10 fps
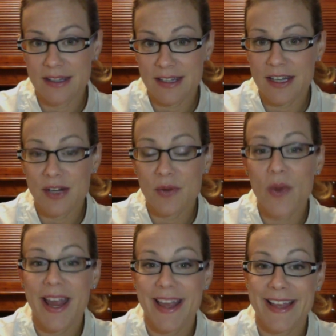it in a
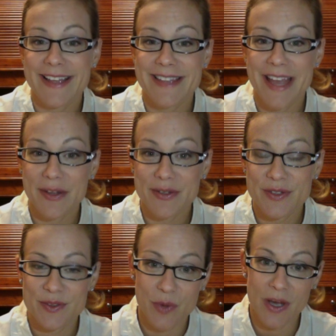way that
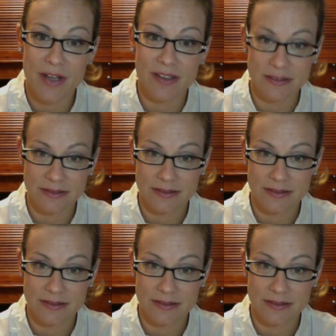sounds, well,